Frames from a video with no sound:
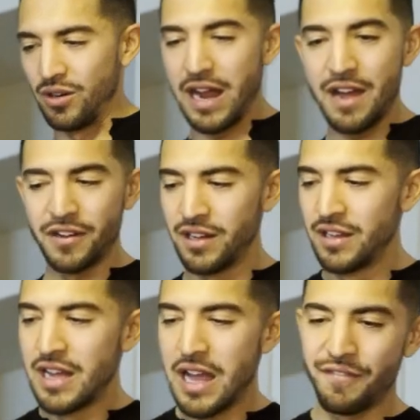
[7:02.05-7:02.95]
or have
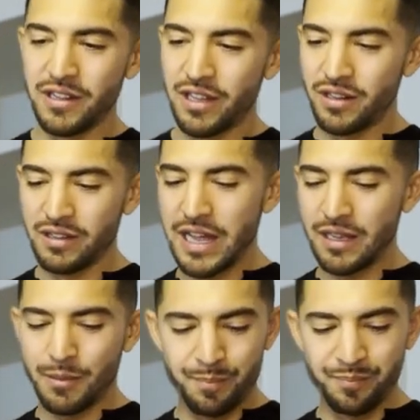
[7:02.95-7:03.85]
a, have a little
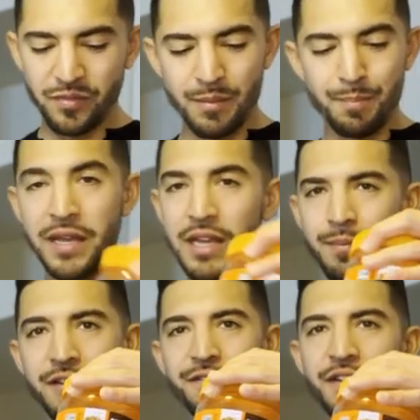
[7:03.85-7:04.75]
like
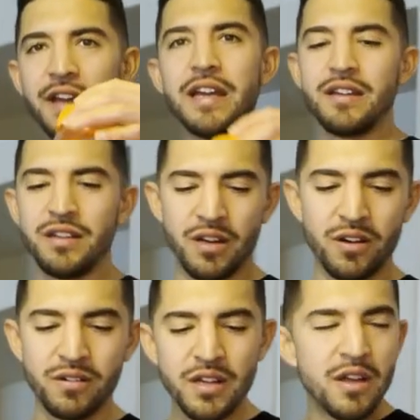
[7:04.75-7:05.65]
PB fit, you
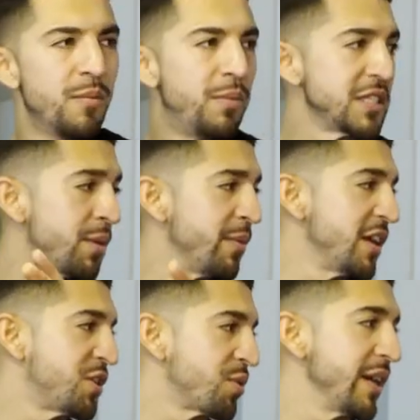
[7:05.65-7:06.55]
know? But some of
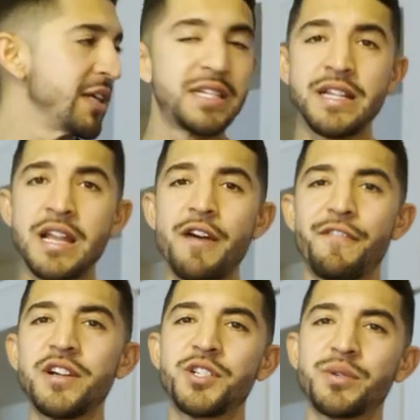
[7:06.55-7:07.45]
the drinks,
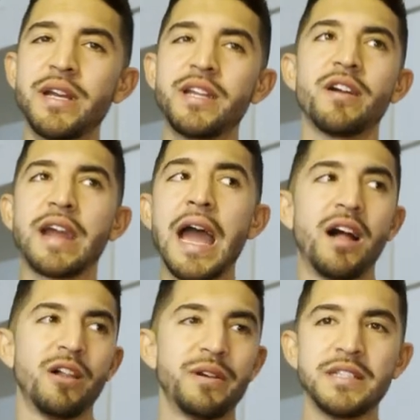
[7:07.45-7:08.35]
never drink your
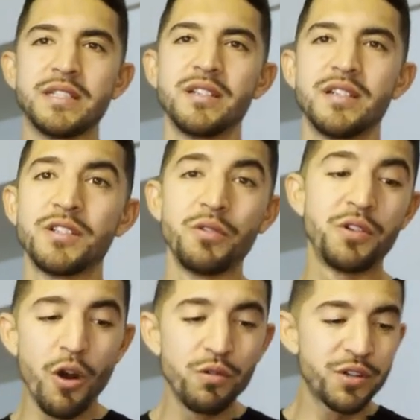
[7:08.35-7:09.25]
calories. So
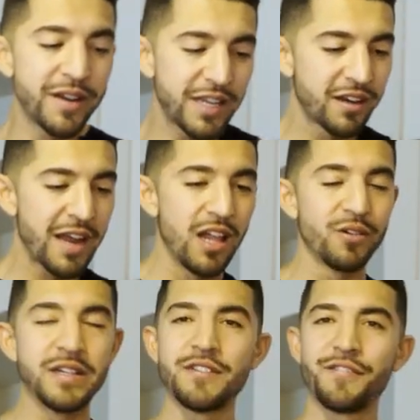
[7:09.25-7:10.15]
don't drink your
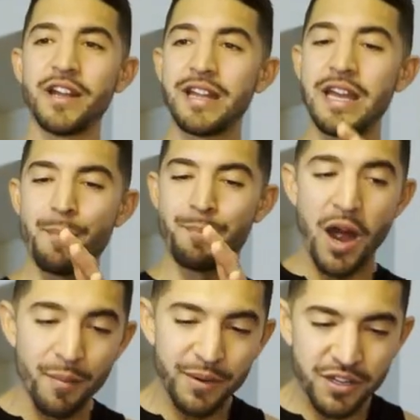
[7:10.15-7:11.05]
calories. If you're gonna get
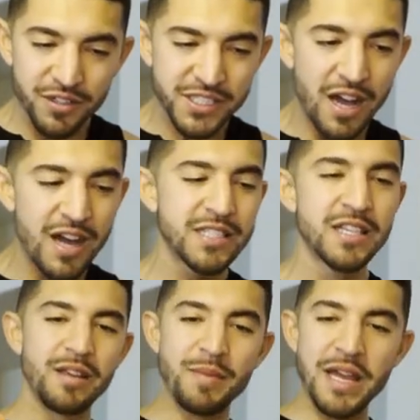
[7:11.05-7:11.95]
barbecue sauce,
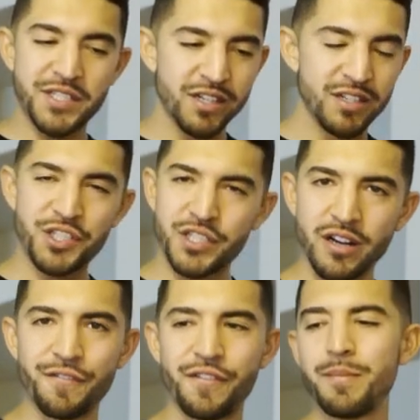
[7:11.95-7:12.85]
make sure it's
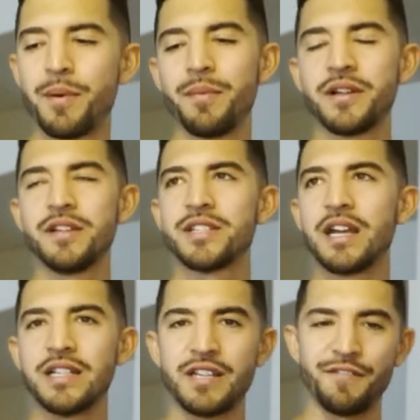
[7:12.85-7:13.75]
sugar-free barbecue
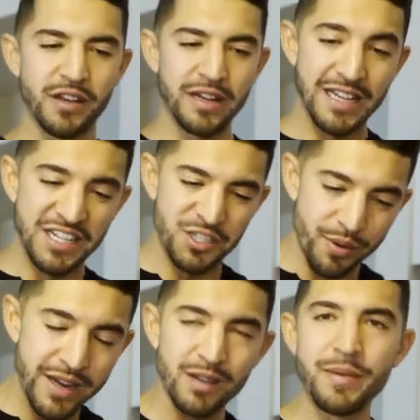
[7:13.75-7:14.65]
sauce. If you're gonna get a
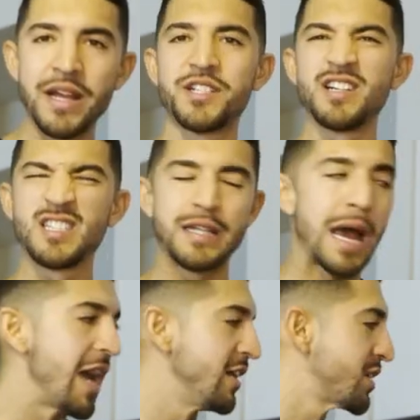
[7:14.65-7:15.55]
drink, make sure it's
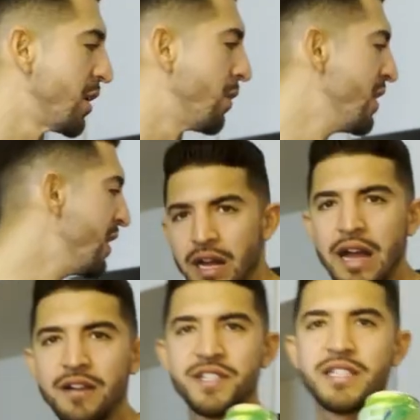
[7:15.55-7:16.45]
diet. So I
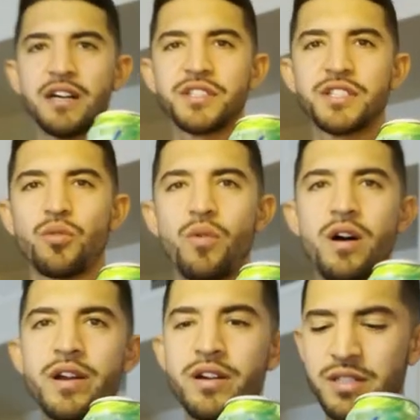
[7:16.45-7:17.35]
have seltzer
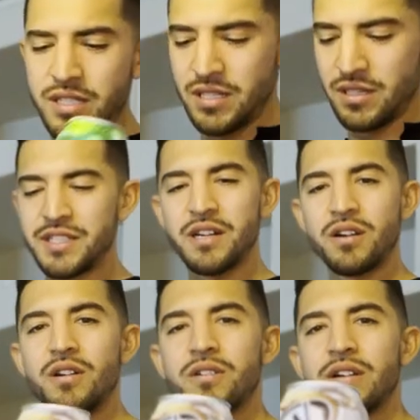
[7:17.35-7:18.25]
waters,
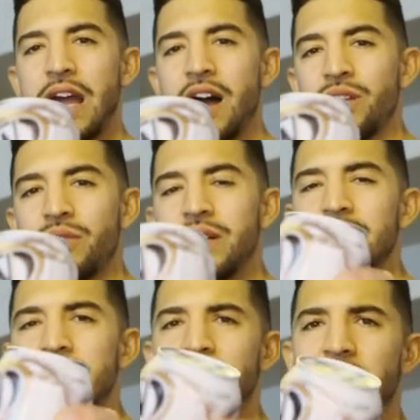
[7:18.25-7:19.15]
zero
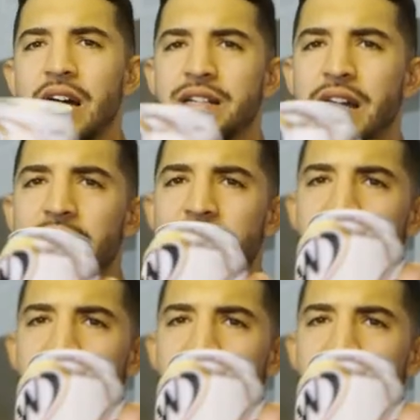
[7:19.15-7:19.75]
calories, uh, diet